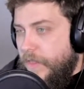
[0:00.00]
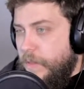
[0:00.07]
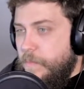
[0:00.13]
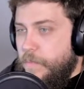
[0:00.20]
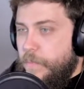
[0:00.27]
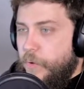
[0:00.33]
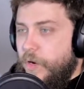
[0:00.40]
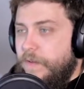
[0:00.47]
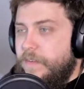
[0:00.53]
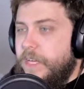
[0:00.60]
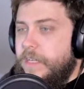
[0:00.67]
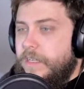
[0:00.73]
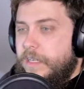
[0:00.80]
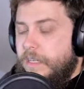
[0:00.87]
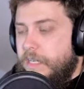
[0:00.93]
In
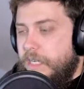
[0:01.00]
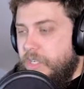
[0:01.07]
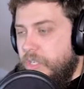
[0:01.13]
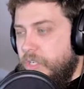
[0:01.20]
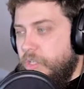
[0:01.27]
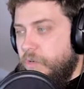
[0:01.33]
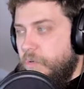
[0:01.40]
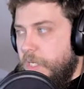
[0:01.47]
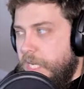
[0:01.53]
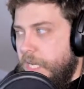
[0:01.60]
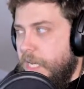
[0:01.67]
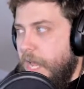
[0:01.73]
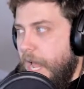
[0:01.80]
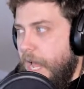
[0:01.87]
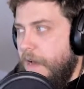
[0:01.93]
previous editions, you
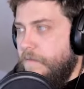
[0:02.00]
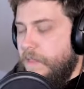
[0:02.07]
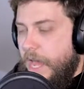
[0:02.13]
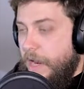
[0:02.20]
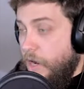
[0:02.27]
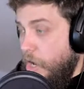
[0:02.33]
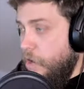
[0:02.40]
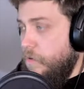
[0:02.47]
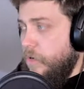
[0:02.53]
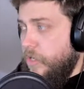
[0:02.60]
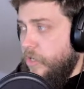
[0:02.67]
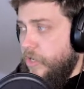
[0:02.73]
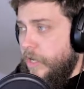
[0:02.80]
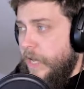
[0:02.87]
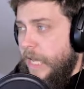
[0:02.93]
did have that
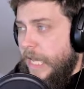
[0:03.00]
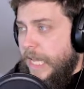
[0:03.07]
host.